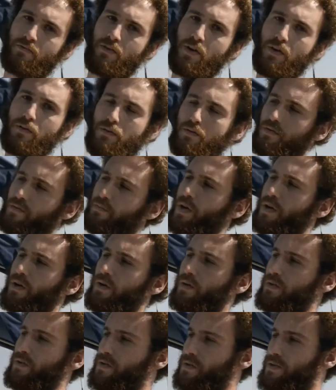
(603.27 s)
I've run through the
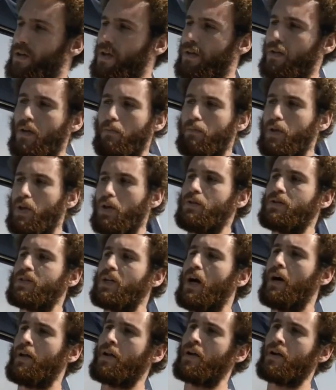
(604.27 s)
boat, and then blows
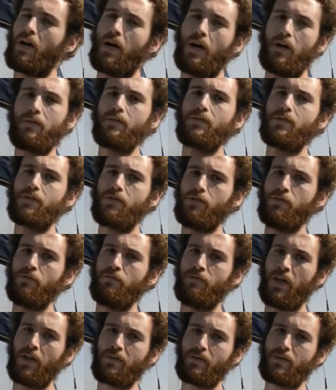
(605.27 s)
hot air out 2
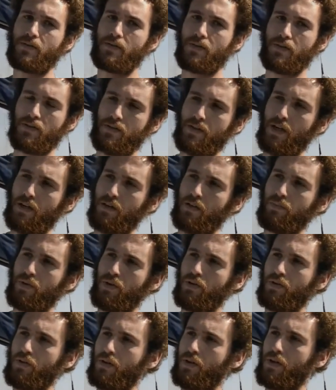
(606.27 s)
vents inside the
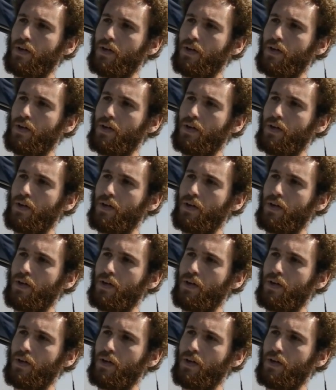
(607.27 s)
boat.